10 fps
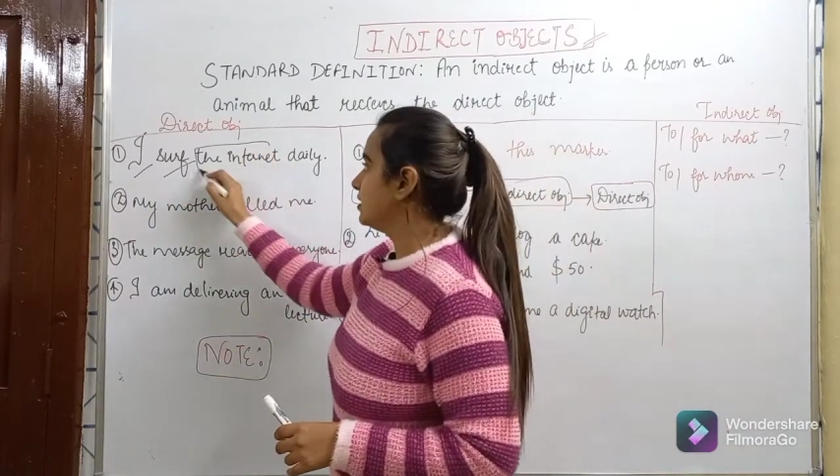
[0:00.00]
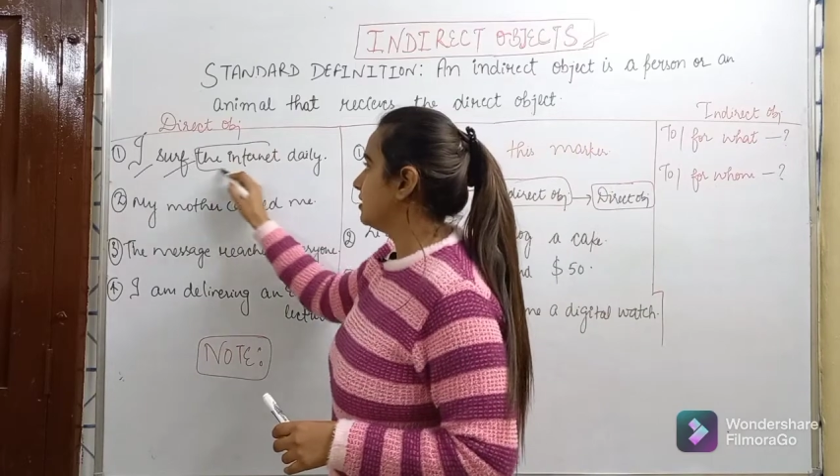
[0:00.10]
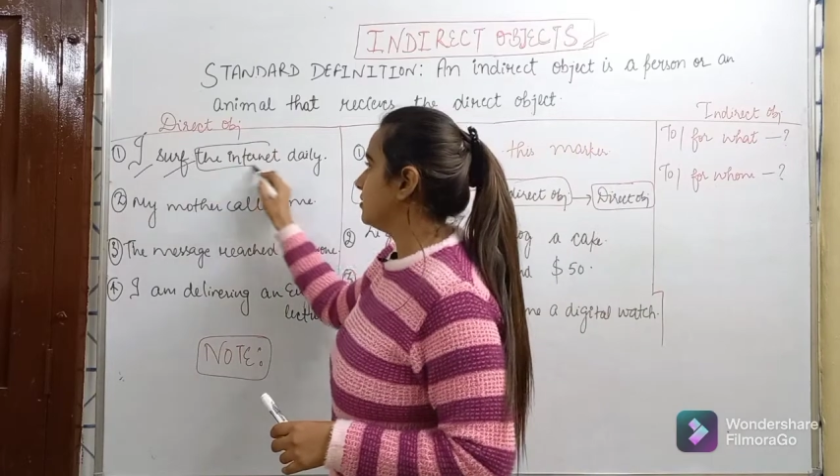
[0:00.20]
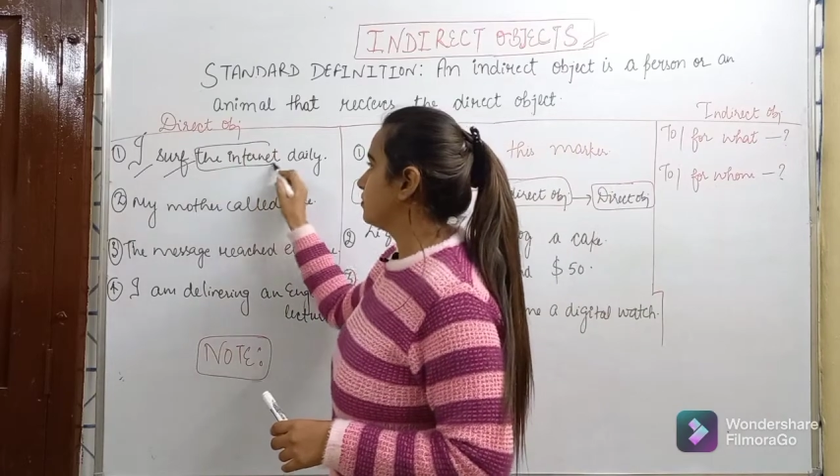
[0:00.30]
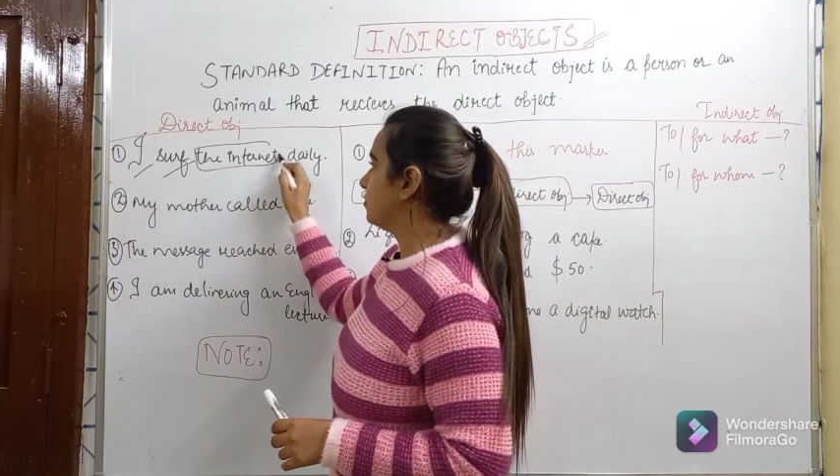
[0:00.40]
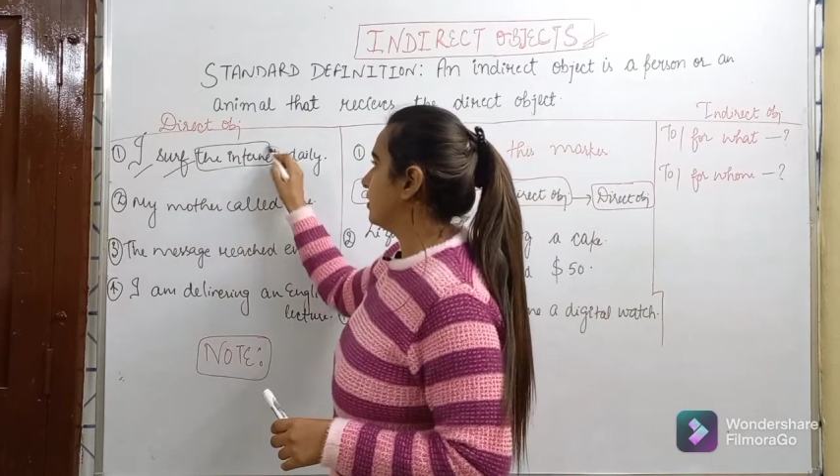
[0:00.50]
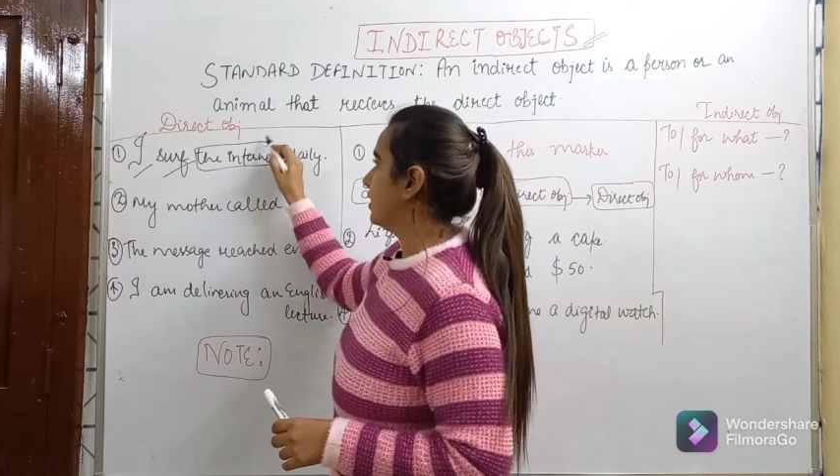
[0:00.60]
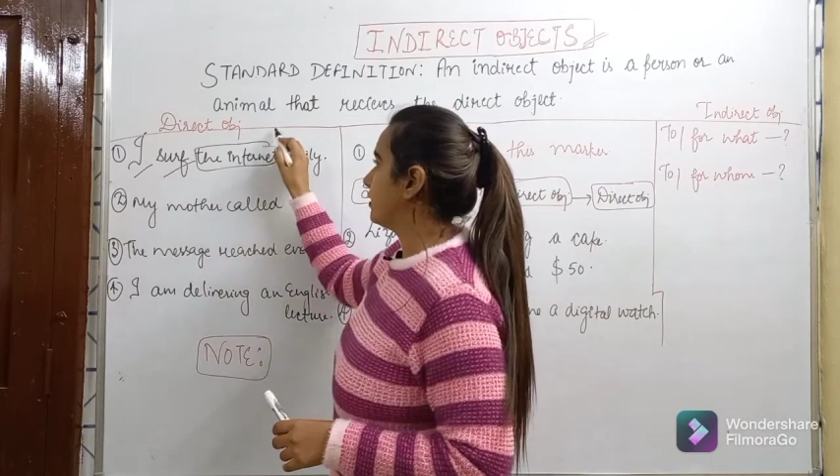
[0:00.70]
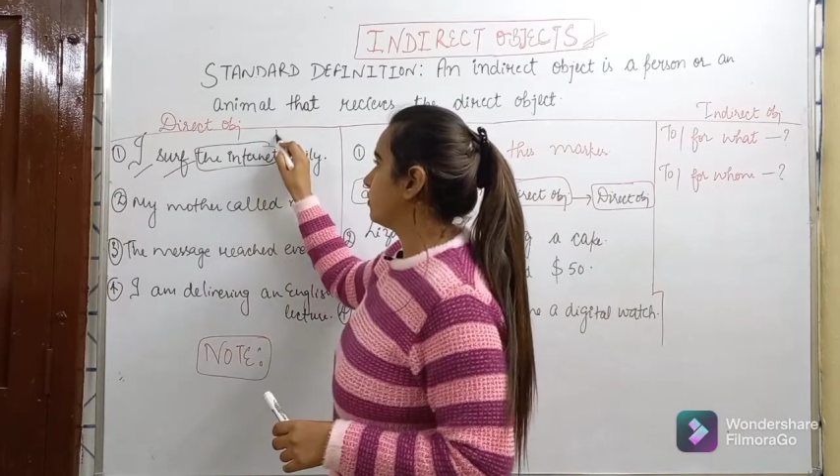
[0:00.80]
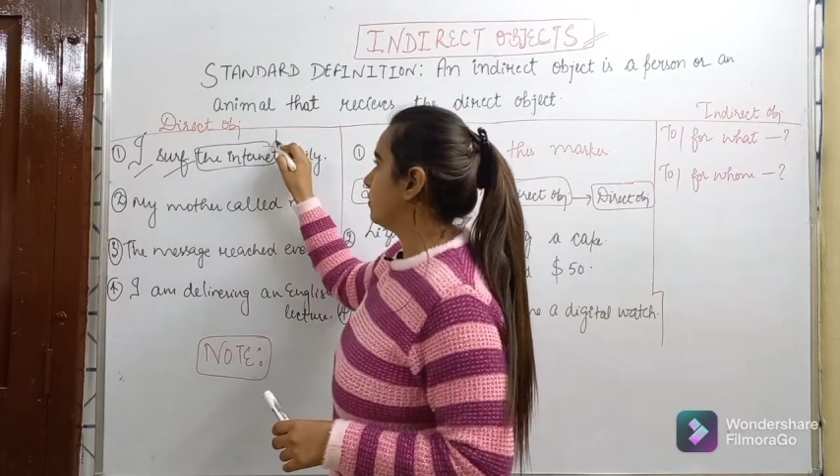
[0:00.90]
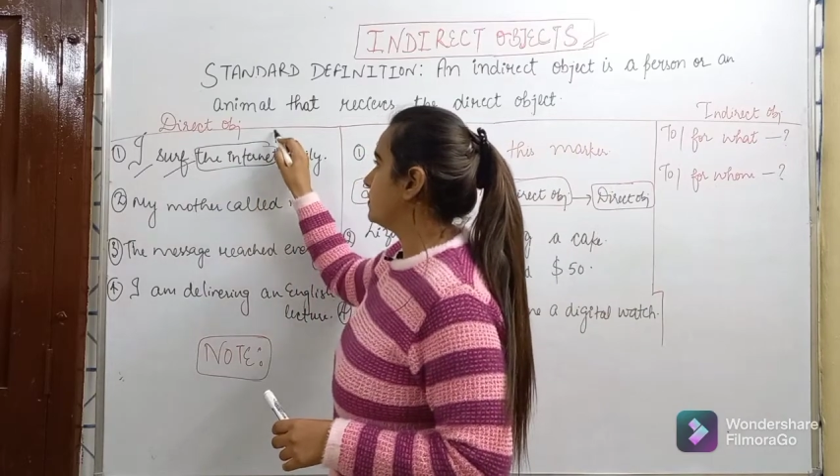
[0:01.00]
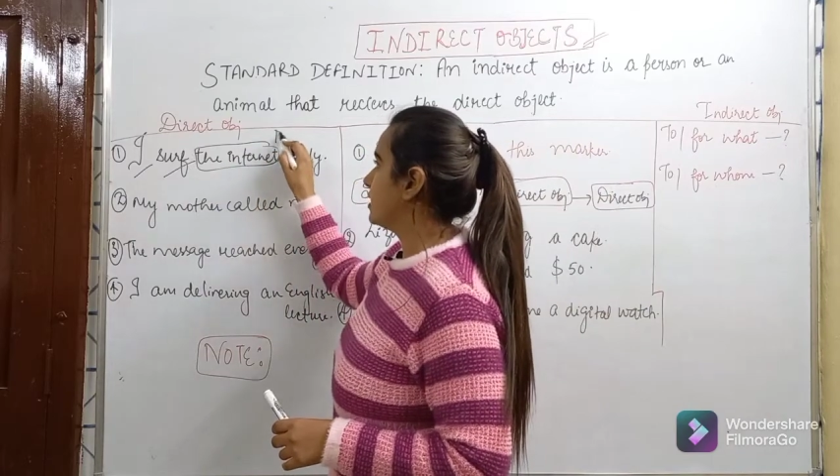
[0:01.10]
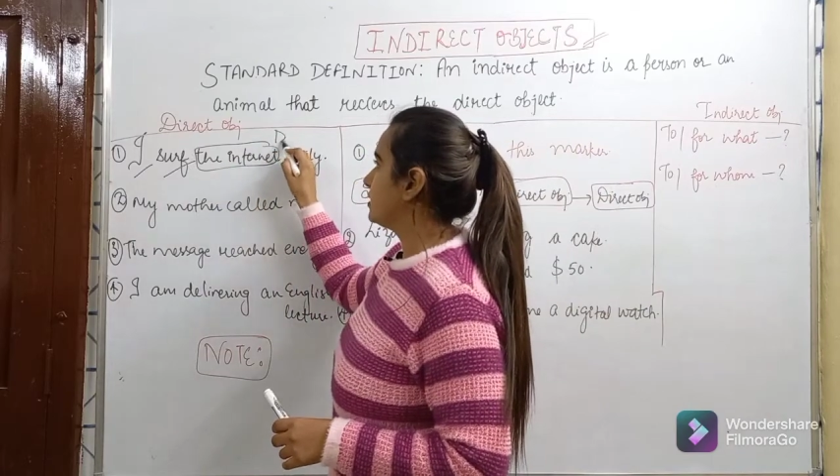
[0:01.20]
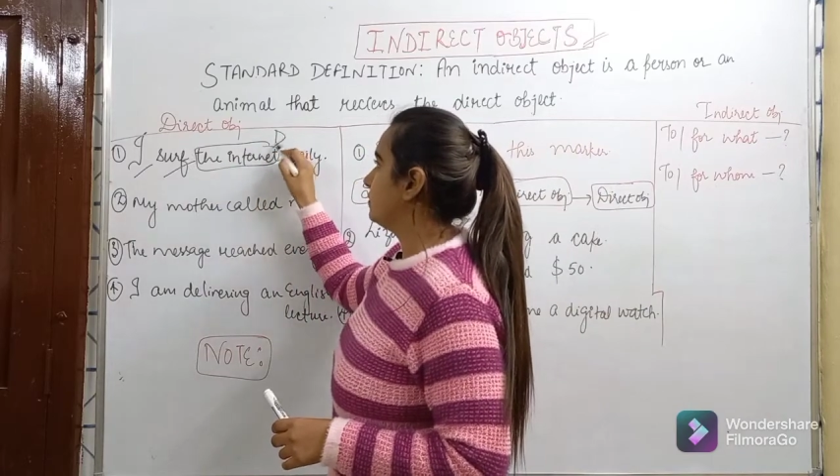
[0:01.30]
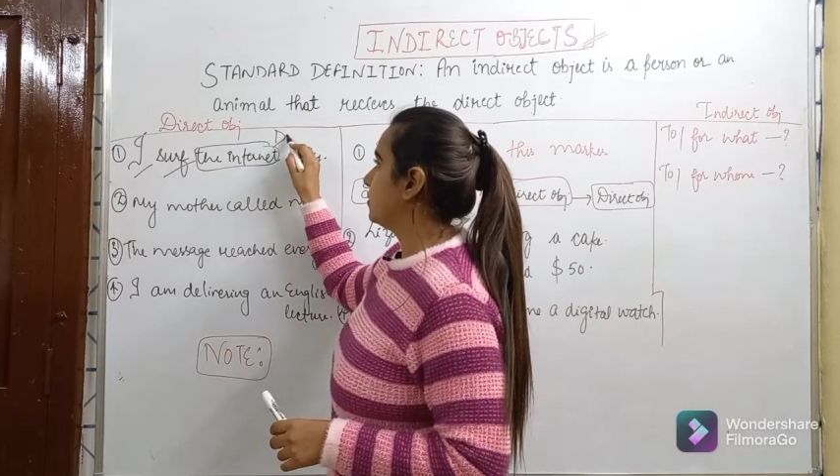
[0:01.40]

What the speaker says: It is a direct object